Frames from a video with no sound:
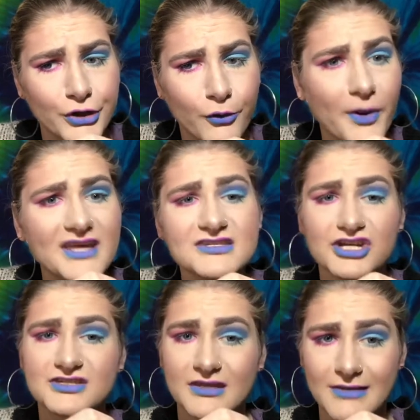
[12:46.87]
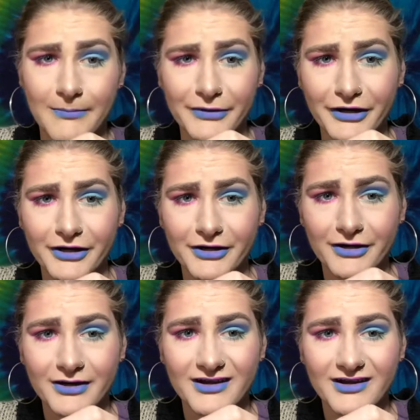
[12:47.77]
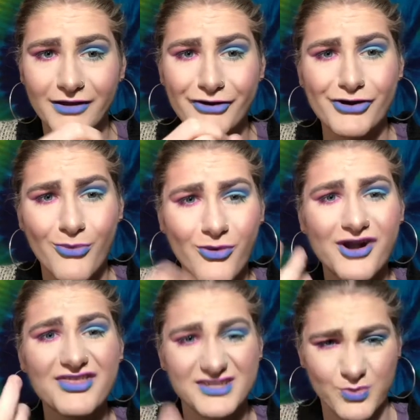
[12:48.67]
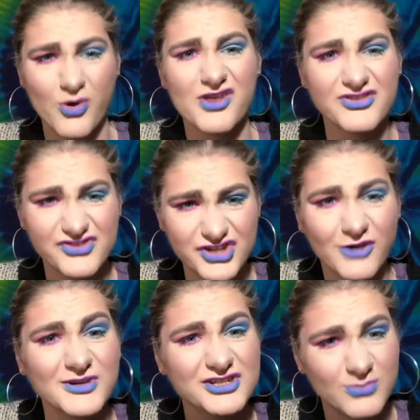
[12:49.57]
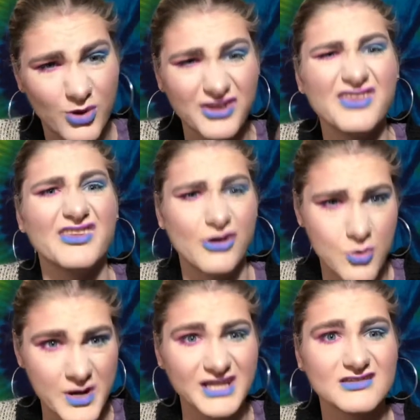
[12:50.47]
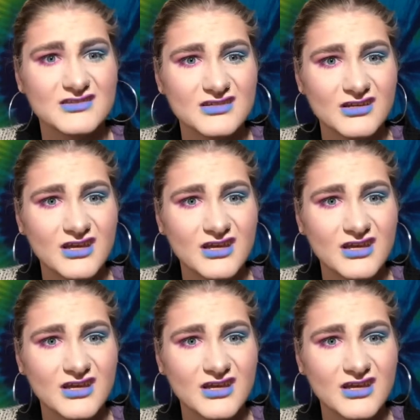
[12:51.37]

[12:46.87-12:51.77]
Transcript: Weight is just a number. Your worth is worth so much more than your weight.